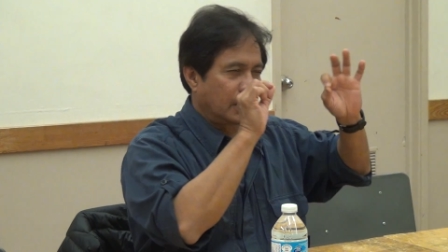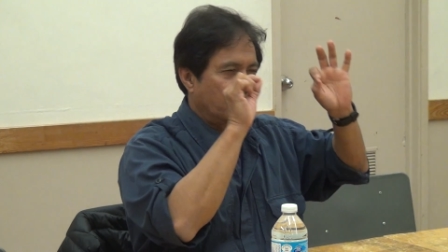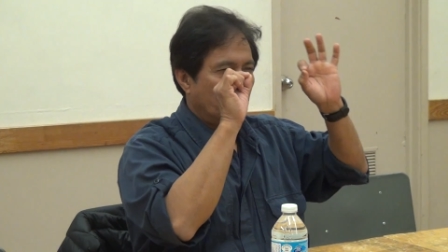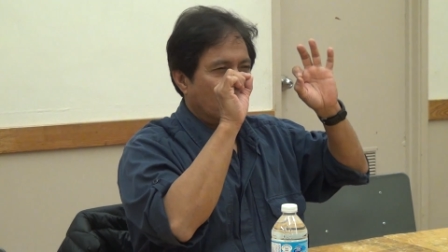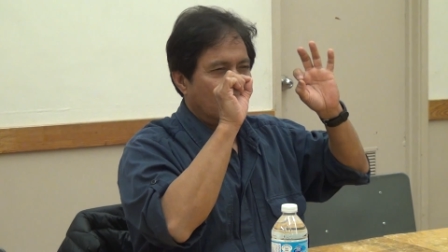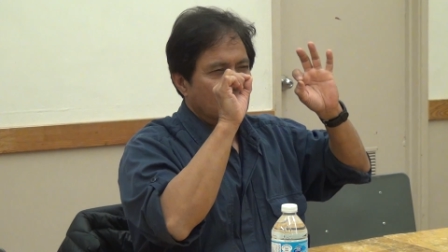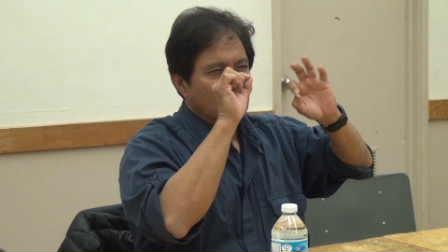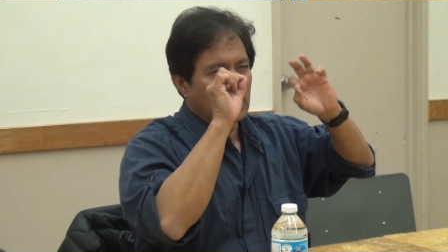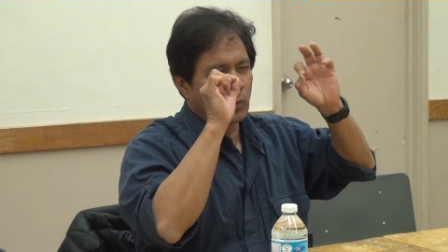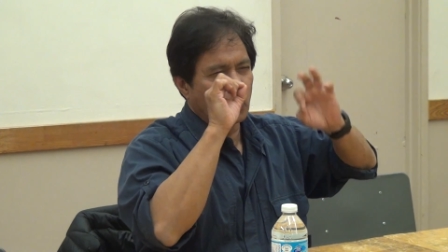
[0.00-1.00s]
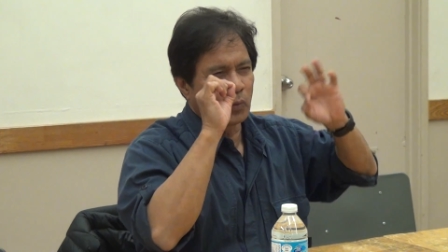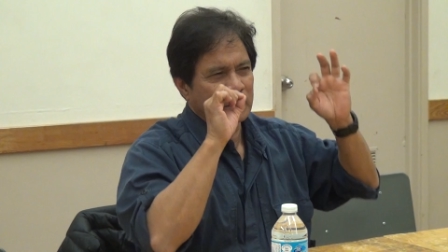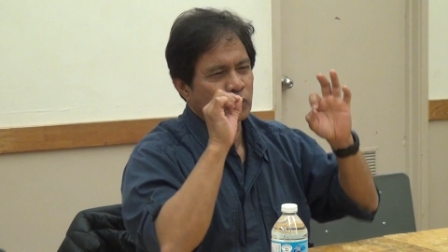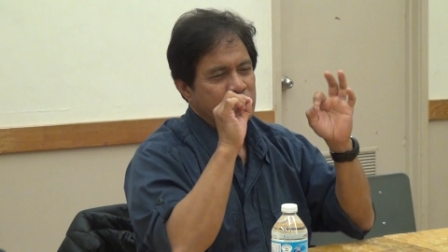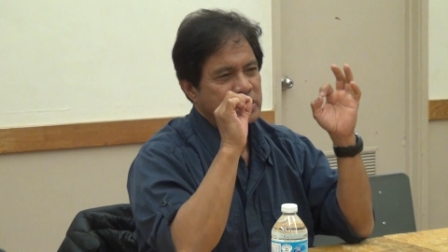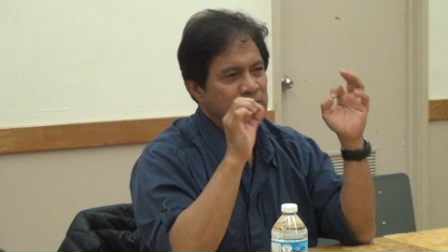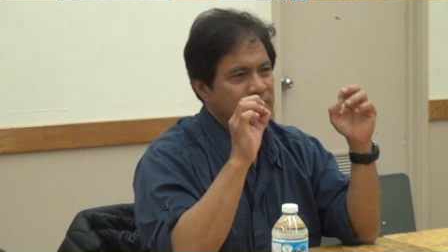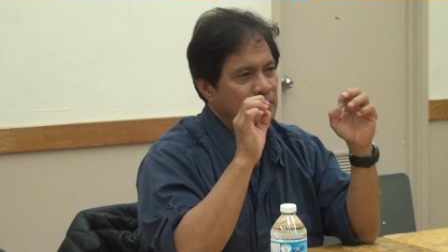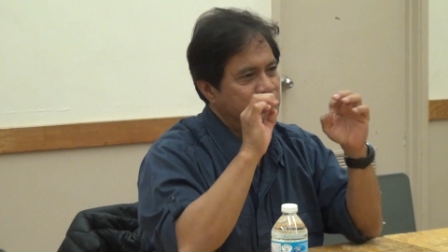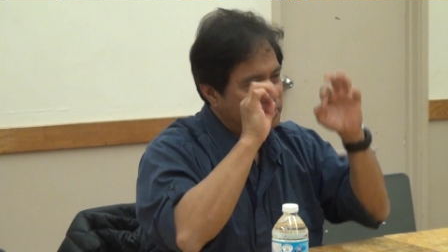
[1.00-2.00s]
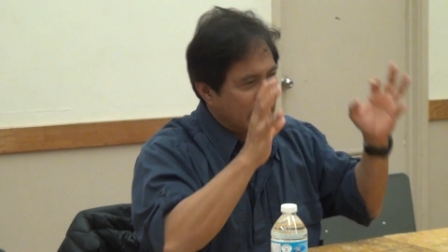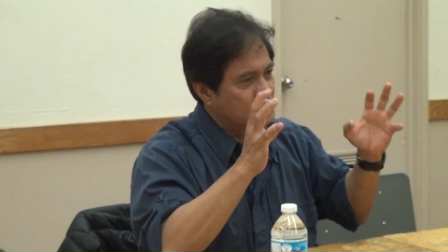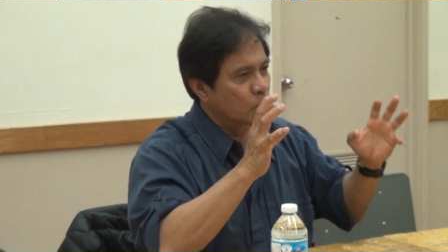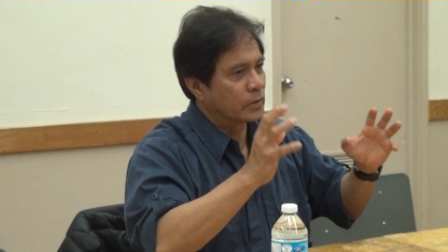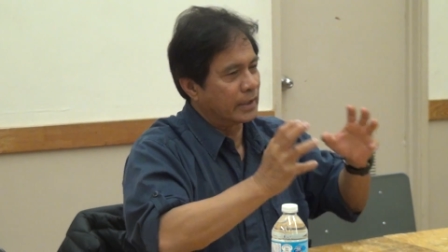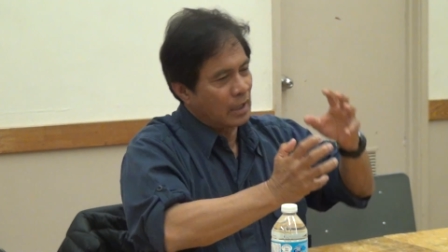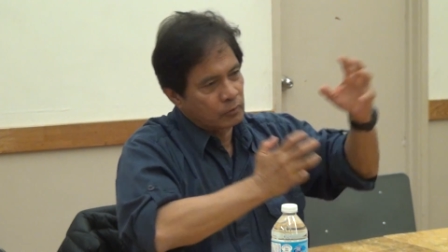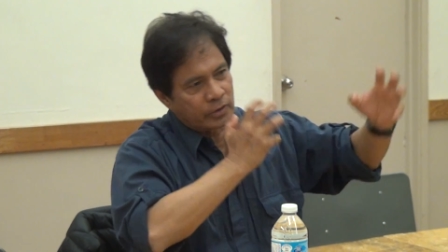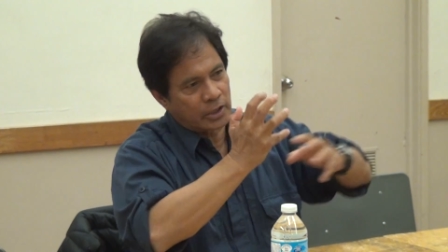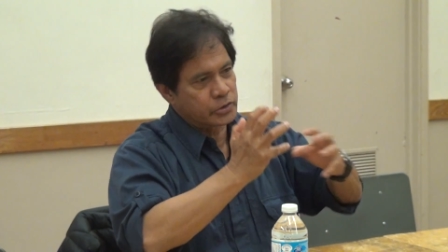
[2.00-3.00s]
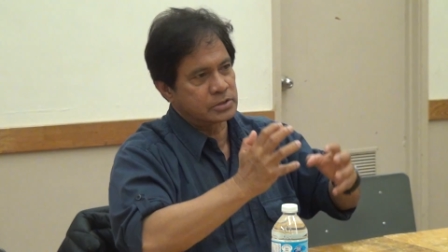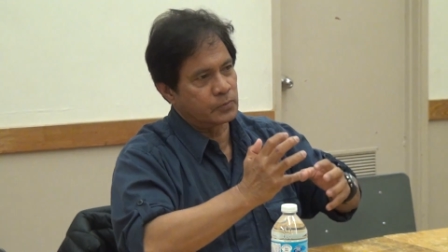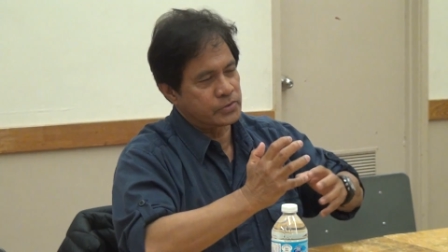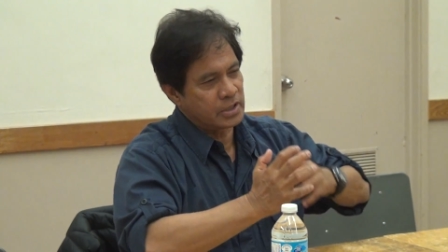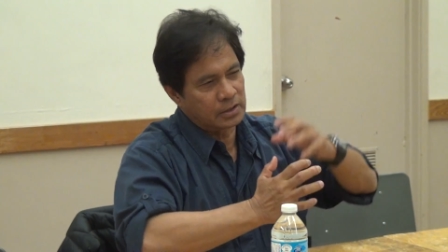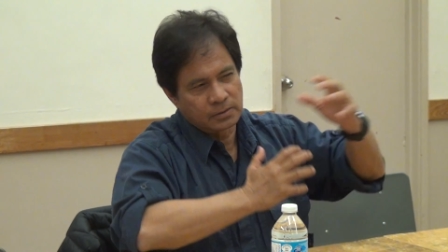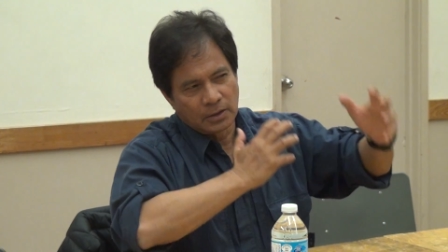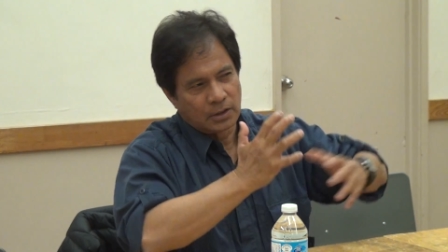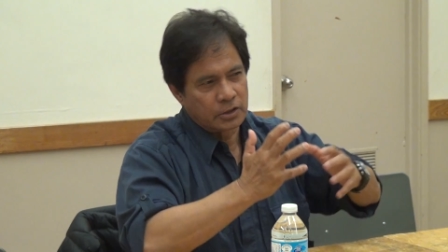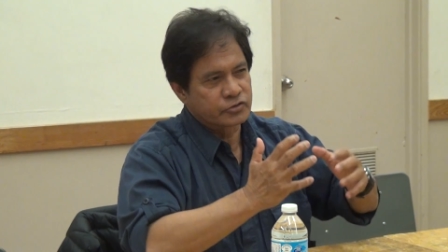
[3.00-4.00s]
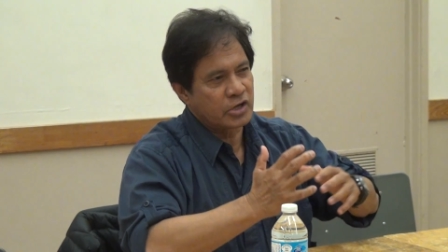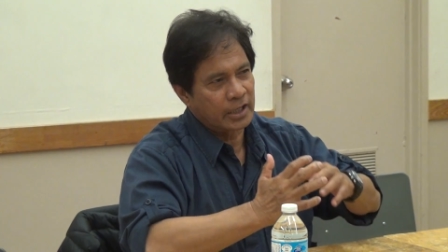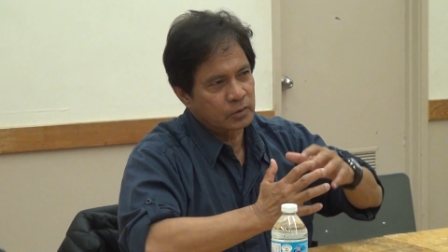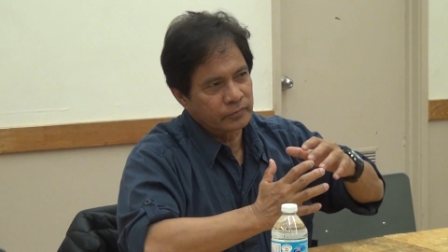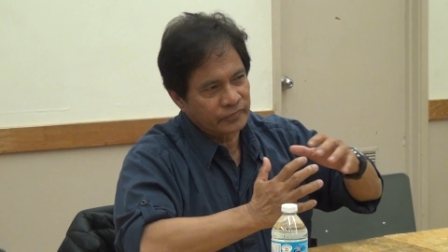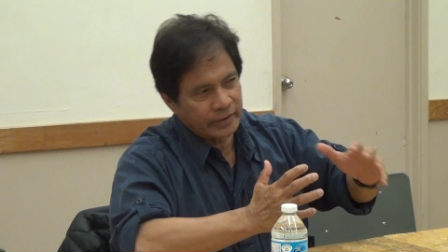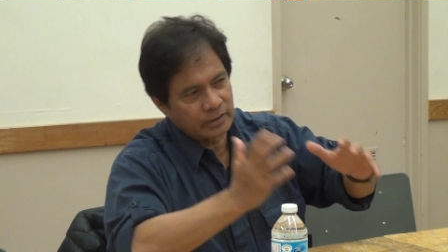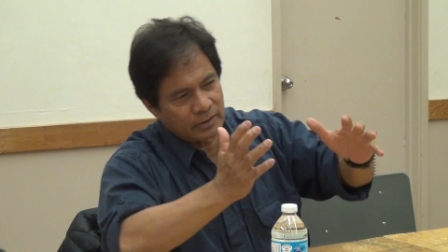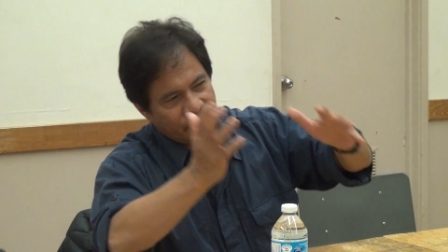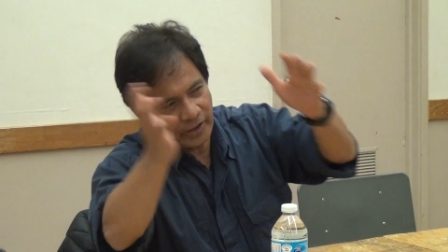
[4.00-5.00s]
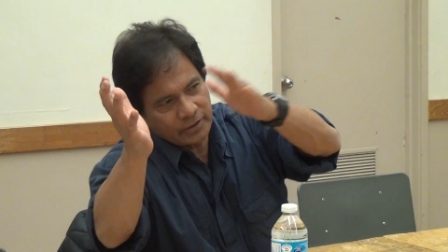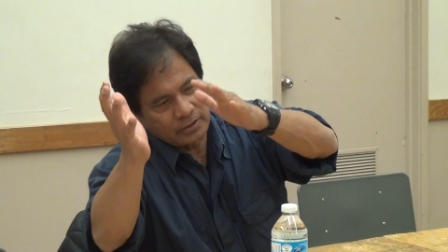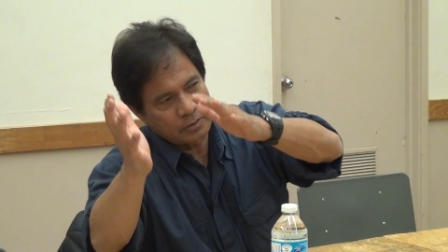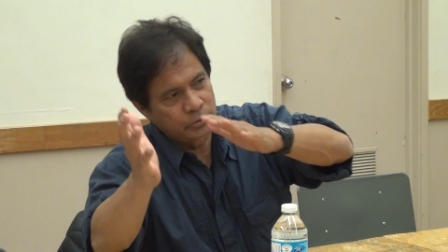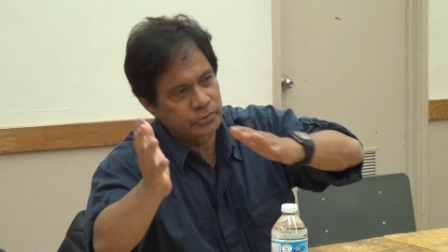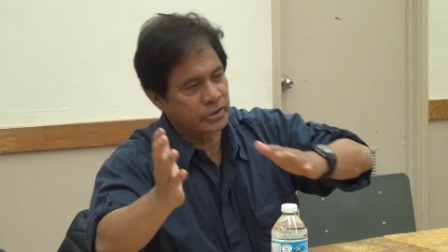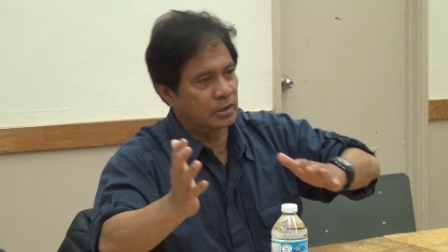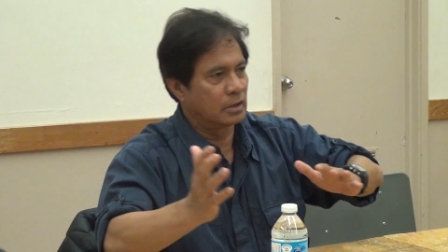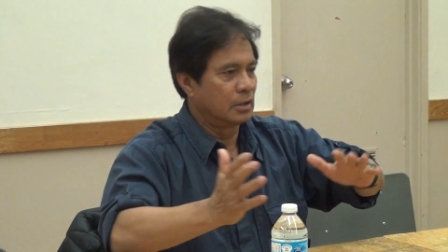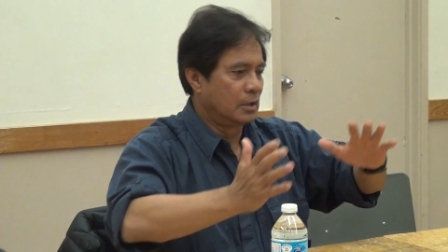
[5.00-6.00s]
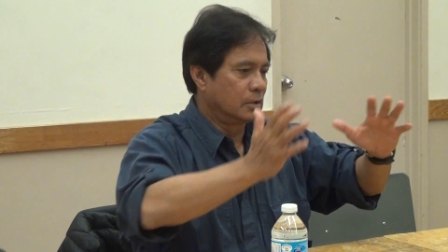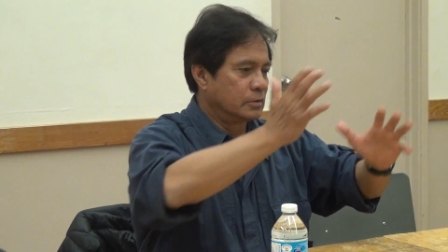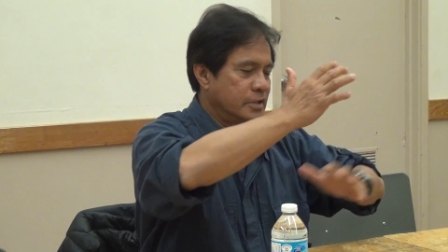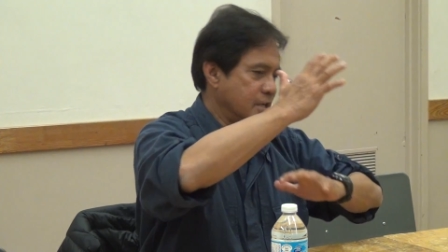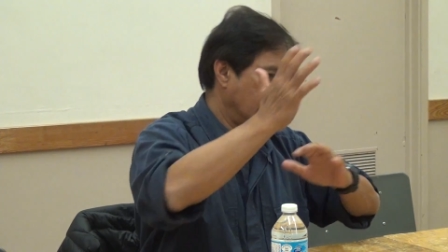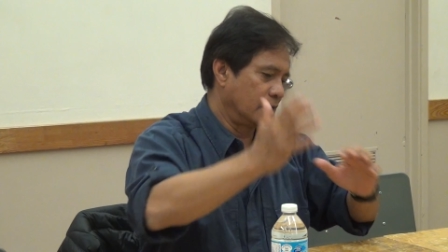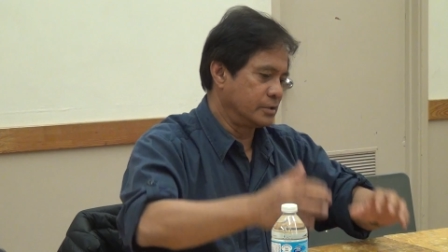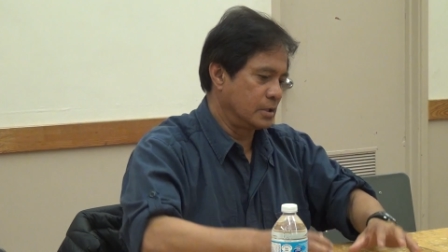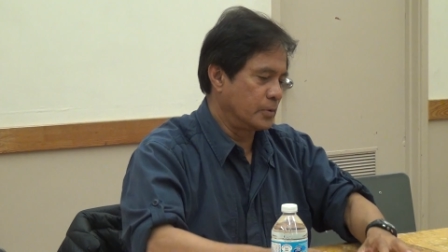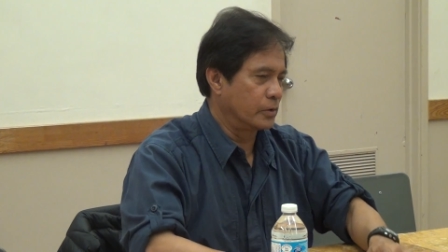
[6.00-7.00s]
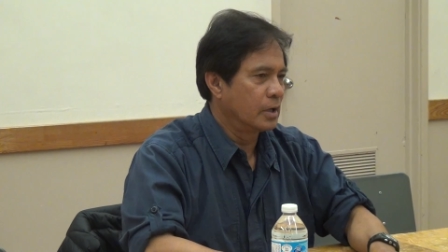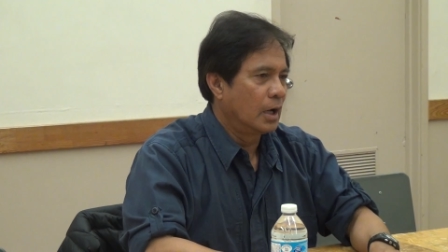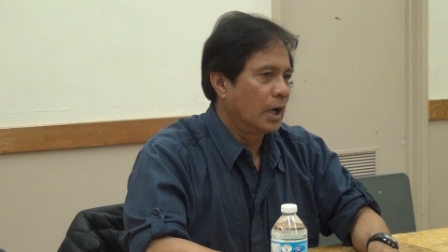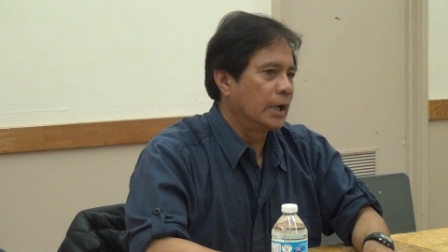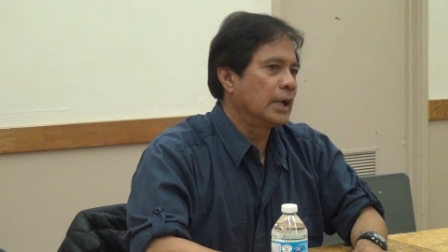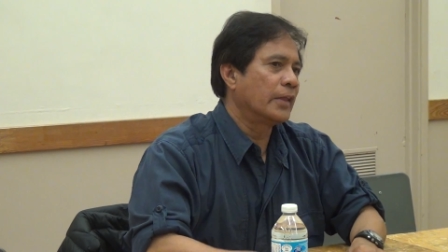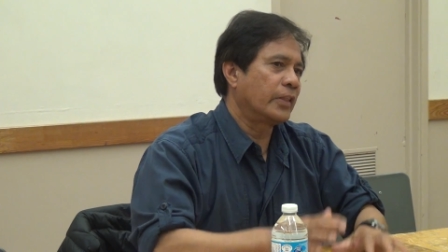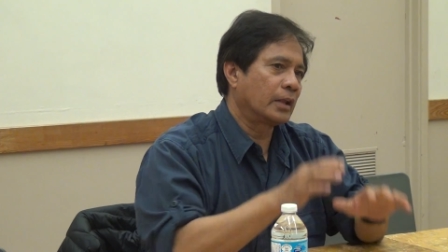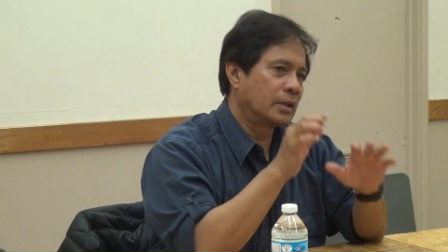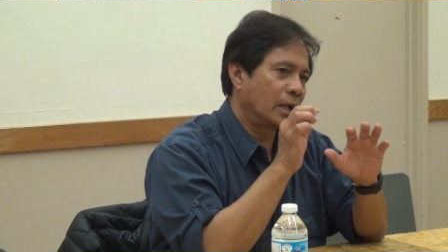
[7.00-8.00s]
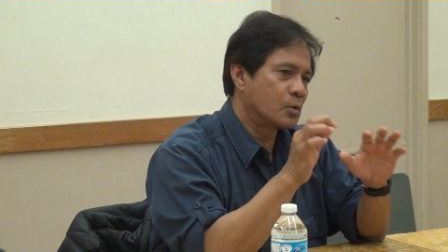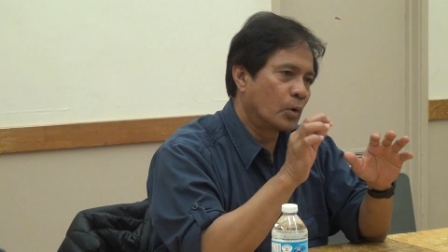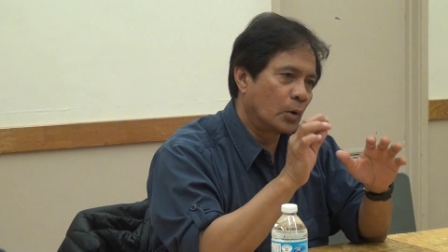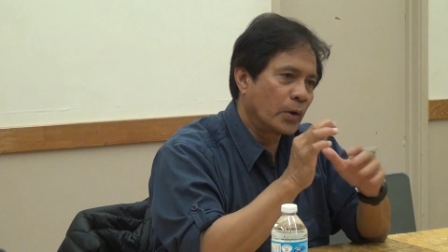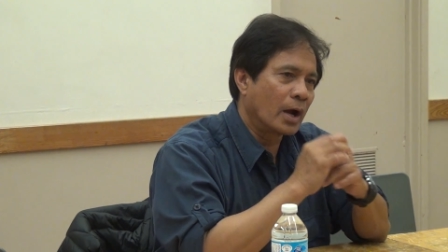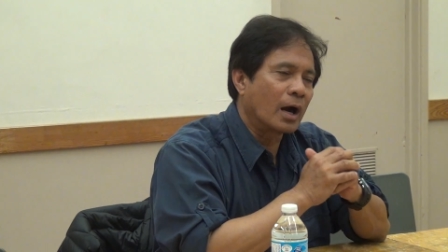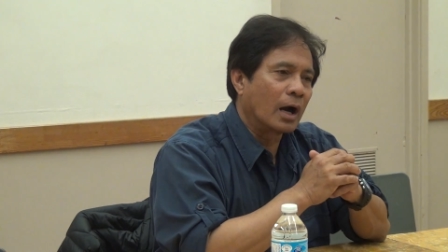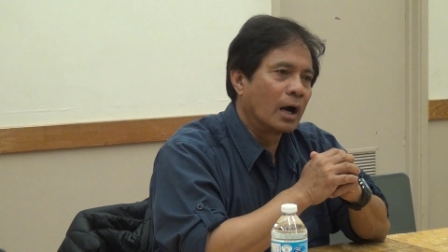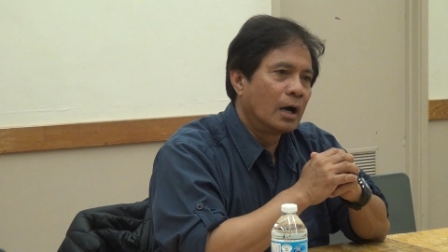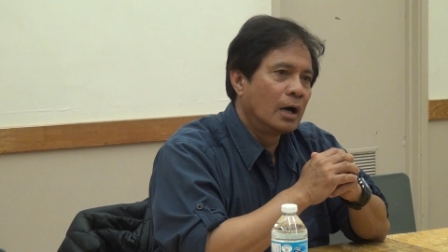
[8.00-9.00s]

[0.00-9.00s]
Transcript: If we, if we want to achieve some breakthrough in our relationship with China and trying to finally find the solution to this island dispute. And I think that's where we are.